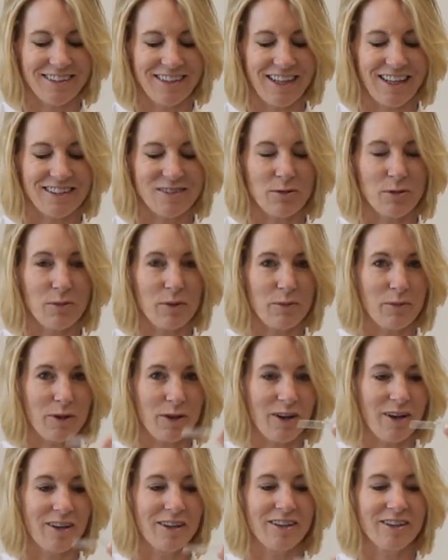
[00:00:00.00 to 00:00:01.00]
That's, remember,
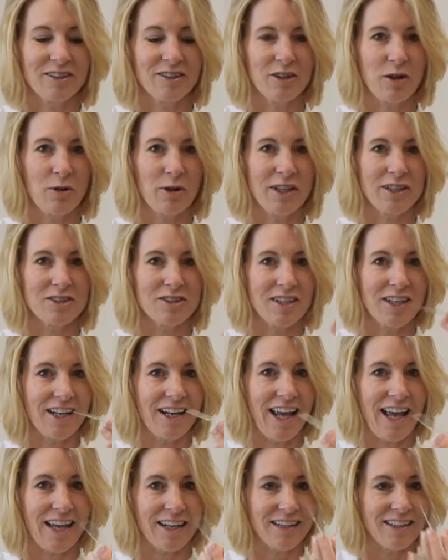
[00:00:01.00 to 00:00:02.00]
our cohesion
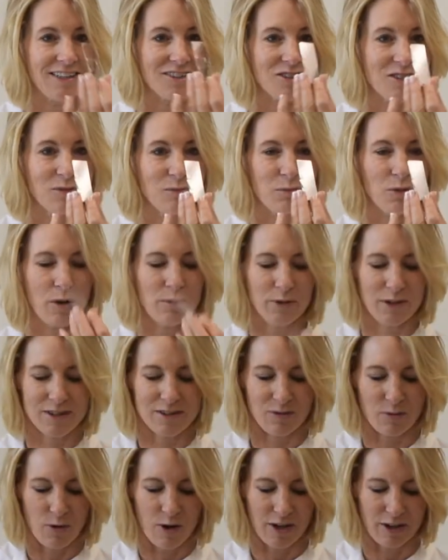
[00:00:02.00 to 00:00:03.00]
and adhesion
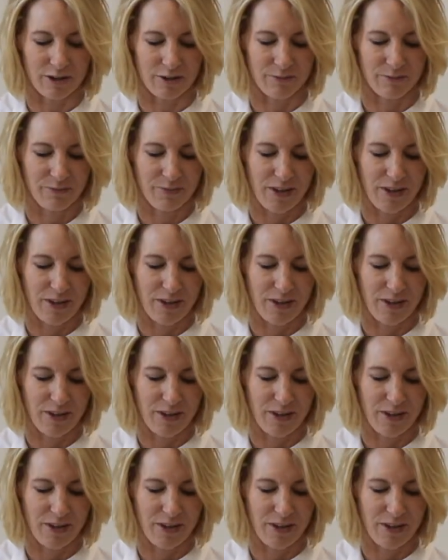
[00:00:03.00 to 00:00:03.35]
properties of water.